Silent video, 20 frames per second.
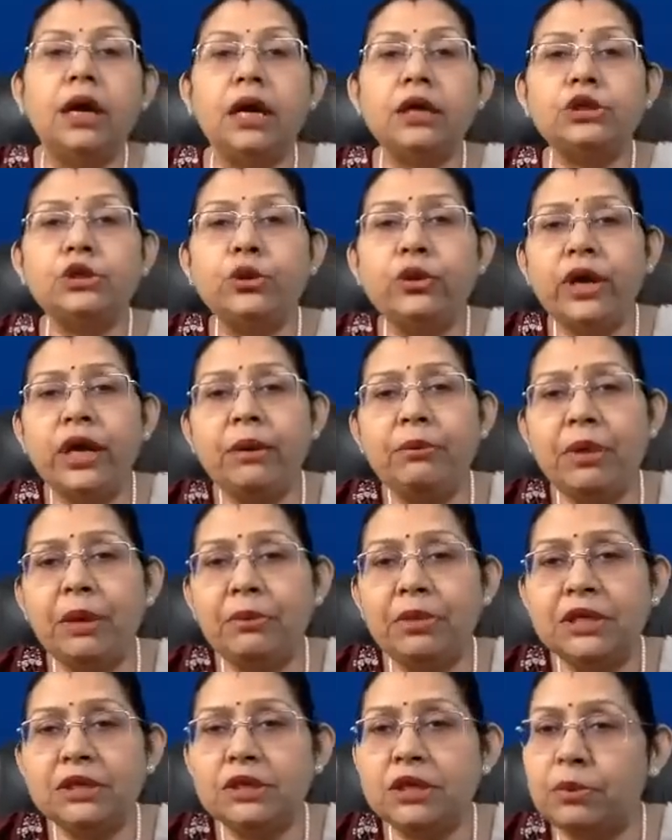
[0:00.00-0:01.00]
A 2-year
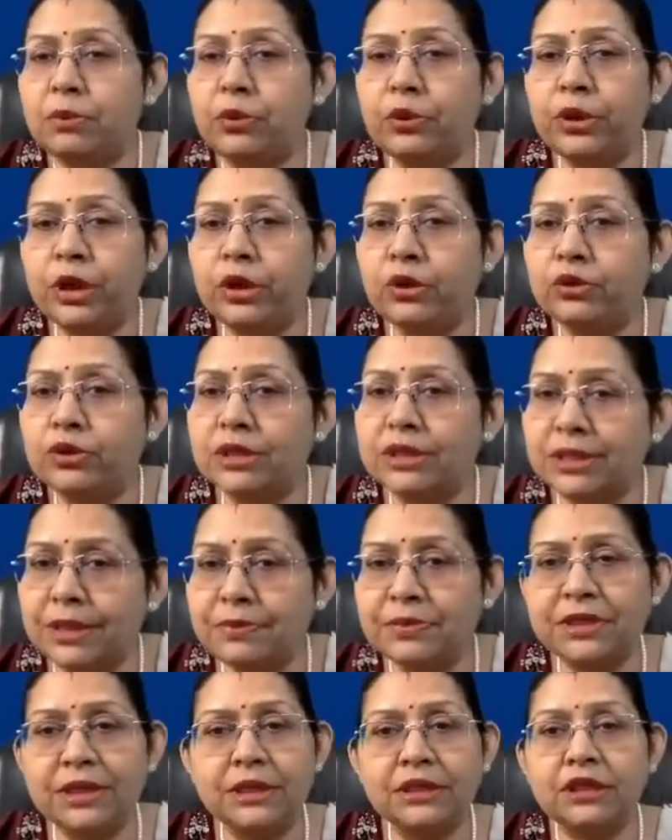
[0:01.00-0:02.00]
baby is reported to the
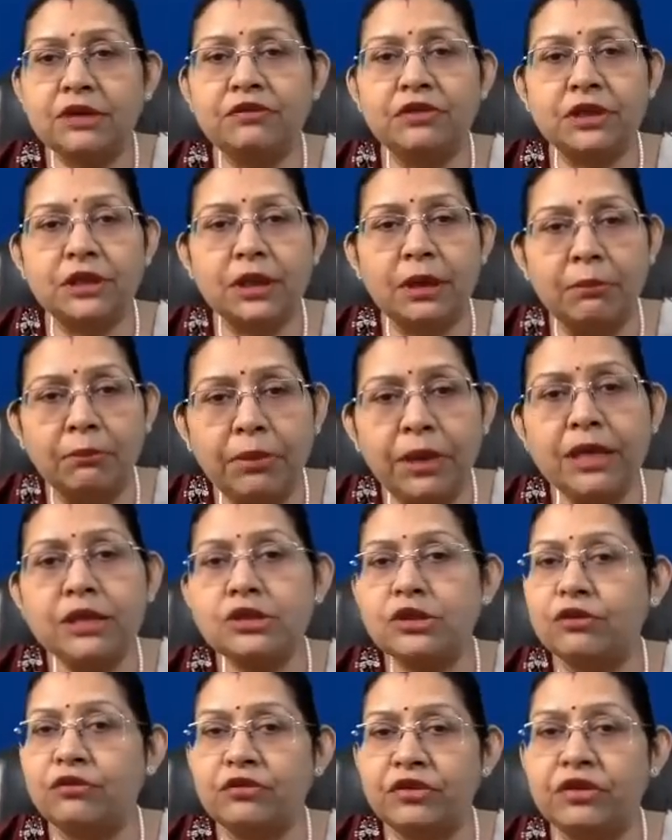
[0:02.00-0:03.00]
subcenter with
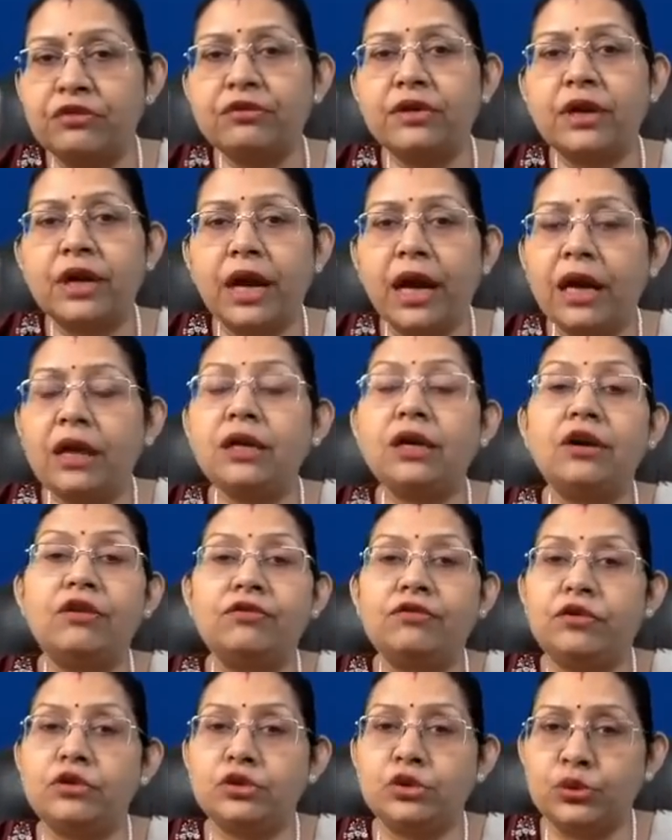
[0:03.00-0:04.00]
complaints of fever and
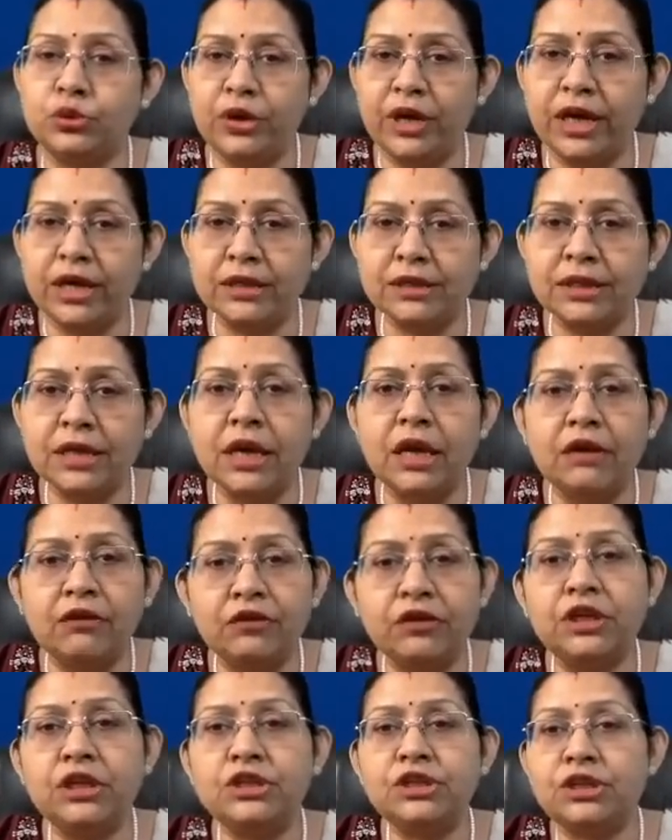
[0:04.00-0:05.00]
cough for 2 days
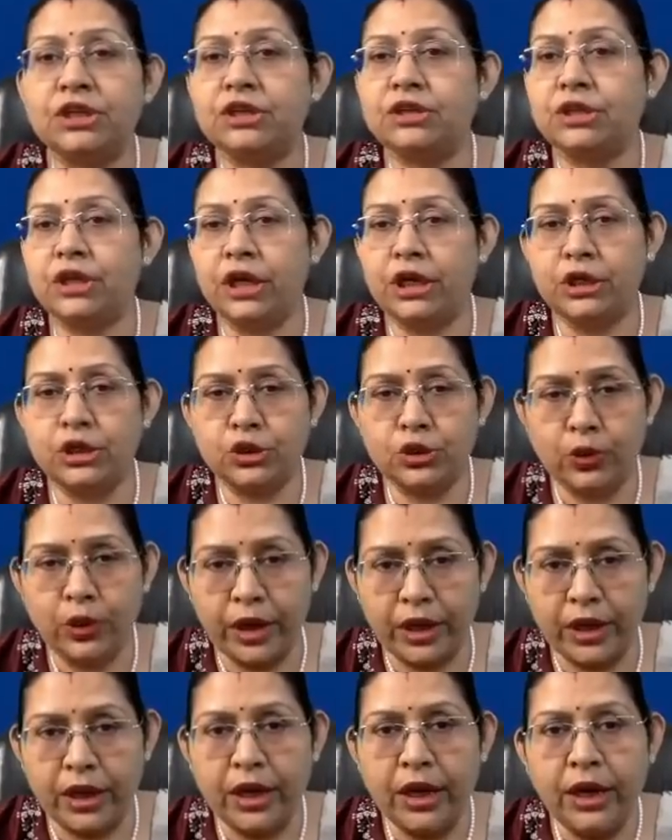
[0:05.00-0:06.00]
with a chest injury.
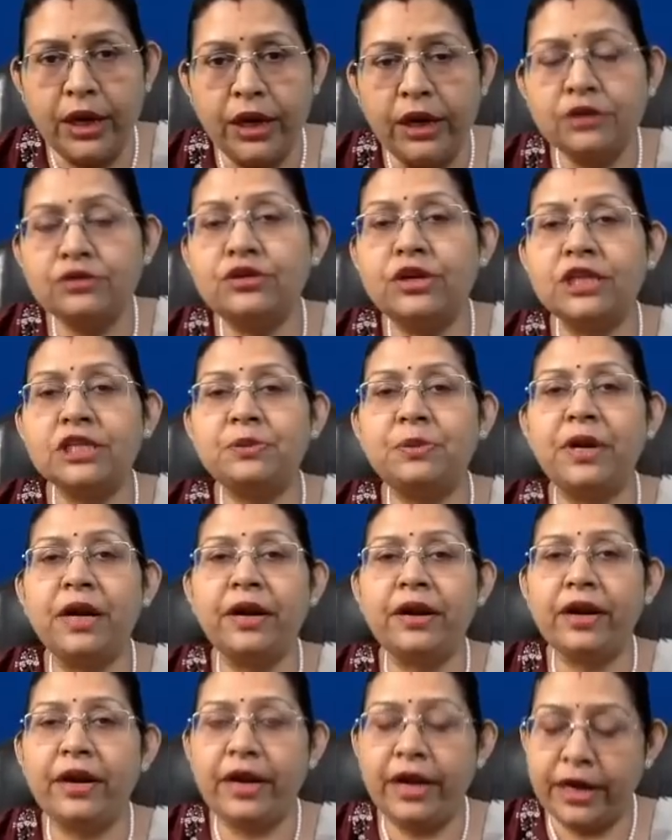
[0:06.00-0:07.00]
His
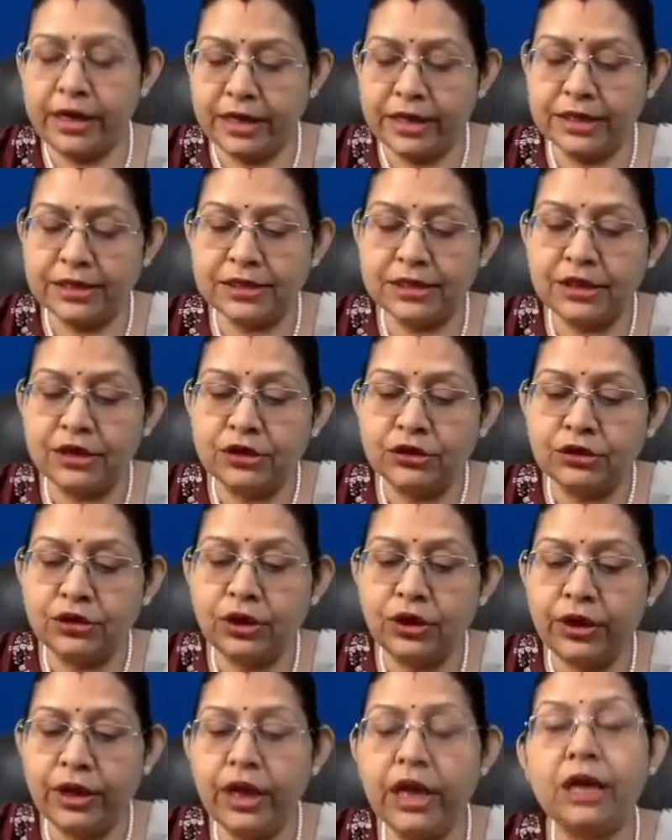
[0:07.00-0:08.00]
respiratory rate is
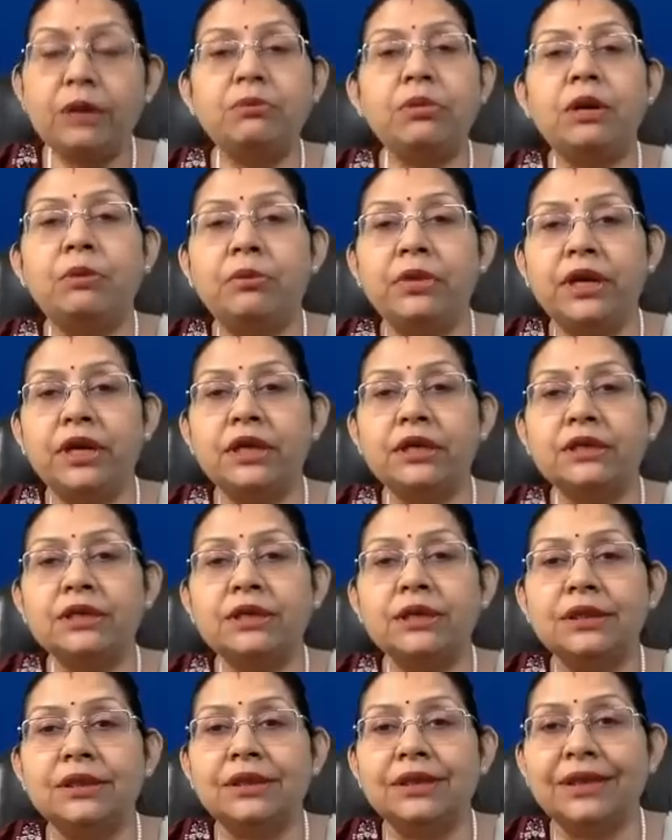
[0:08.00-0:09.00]
38 per minute.
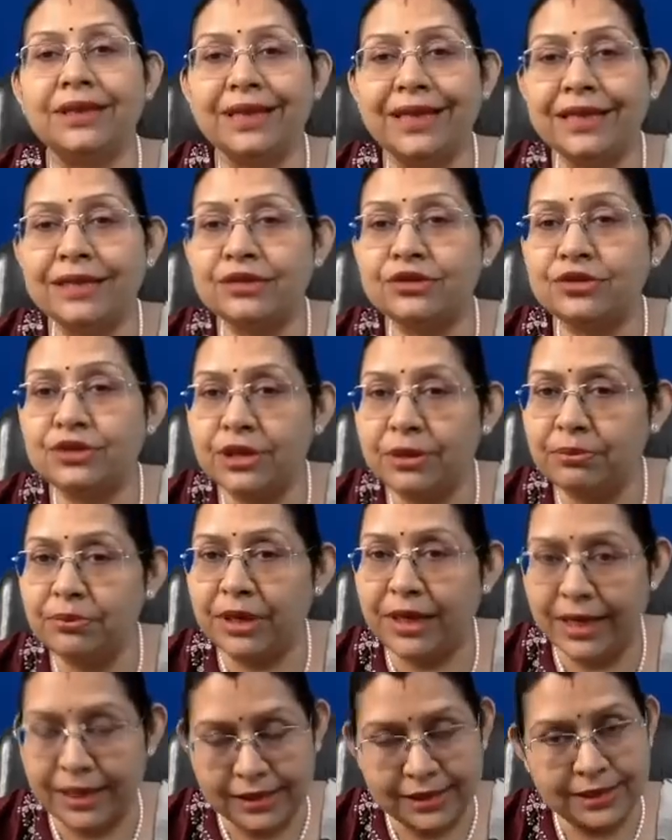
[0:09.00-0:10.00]
The next step
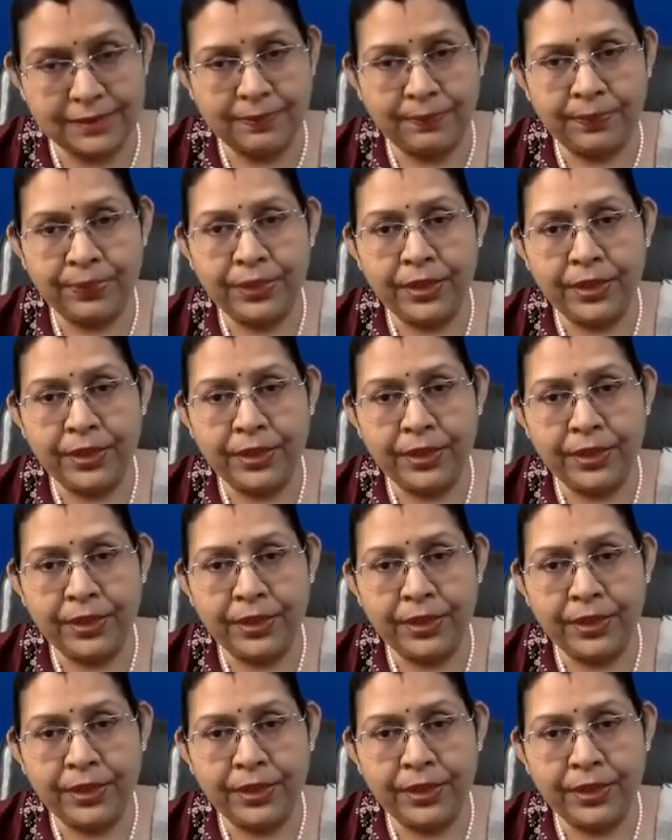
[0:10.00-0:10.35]
is.